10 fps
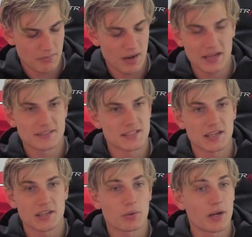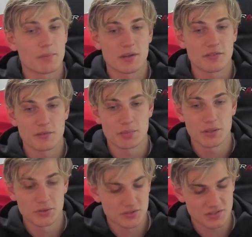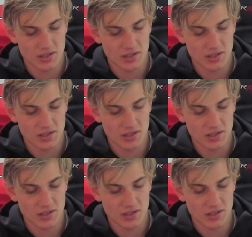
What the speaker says: mine's taken quite a bit of an abuse.